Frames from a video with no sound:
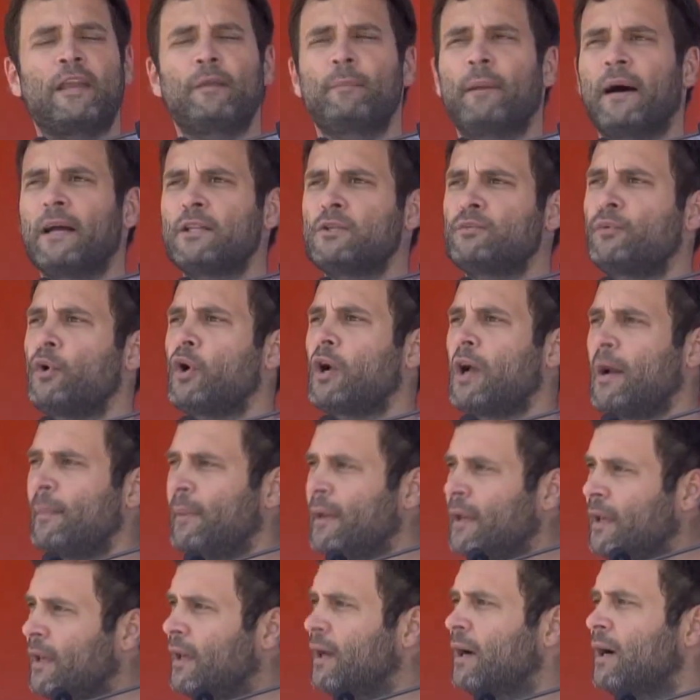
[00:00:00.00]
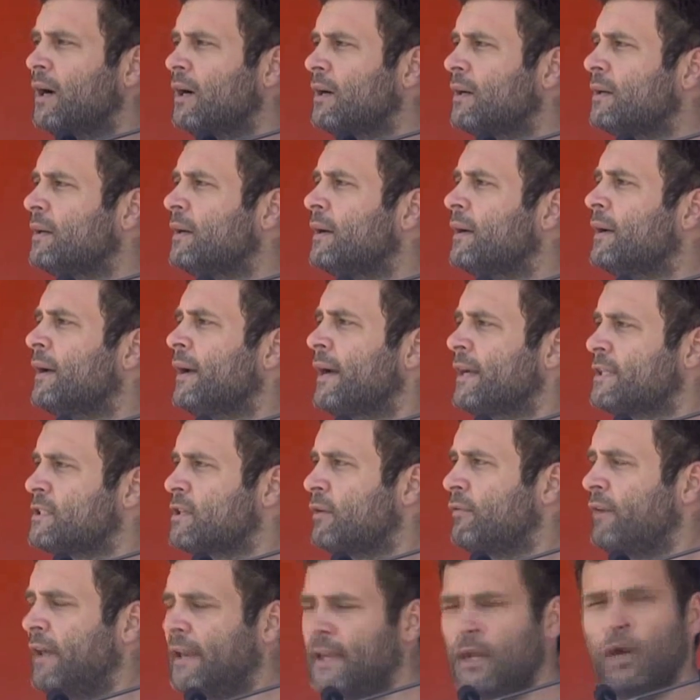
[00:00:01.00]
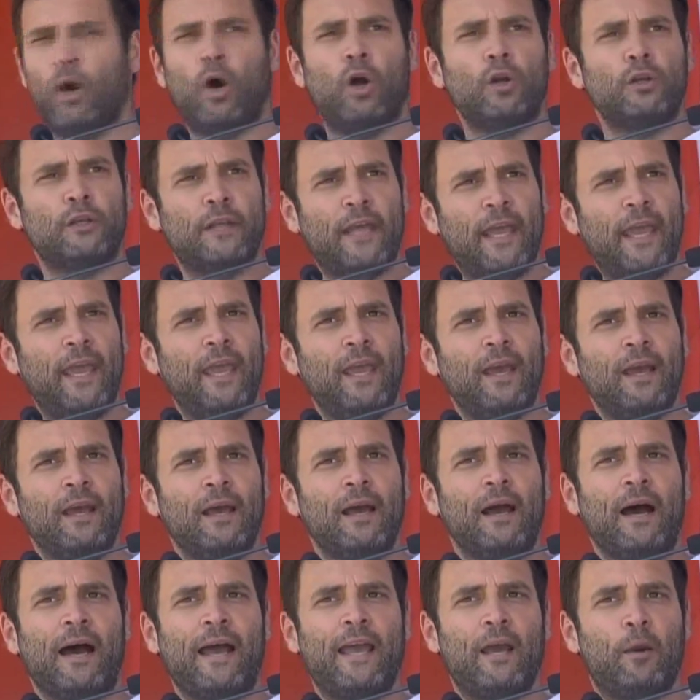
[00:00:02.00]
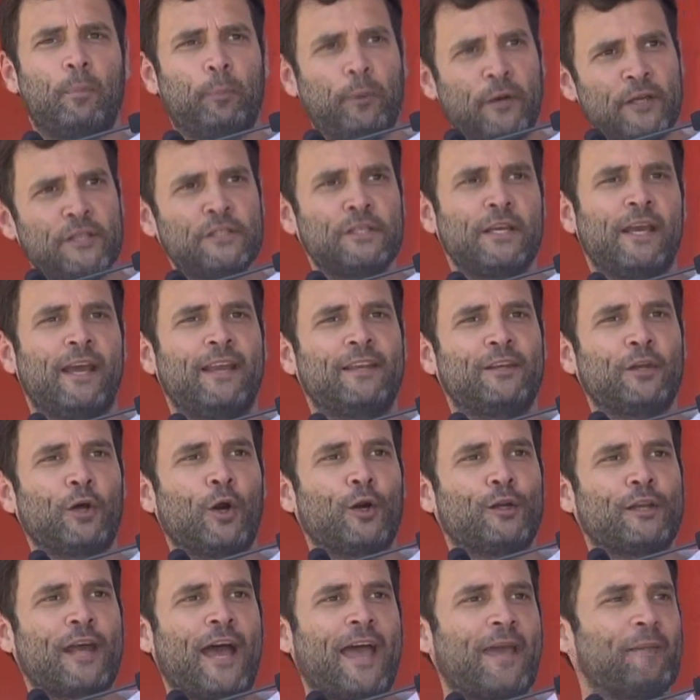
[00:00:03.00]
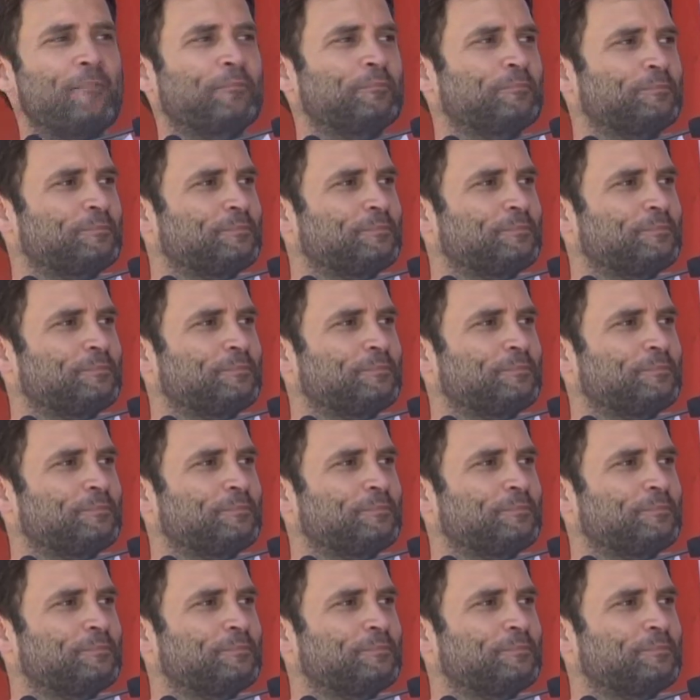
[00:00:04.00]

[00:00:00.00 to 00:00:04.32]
very much for coming here. It's a very hot day. I appreciate your time.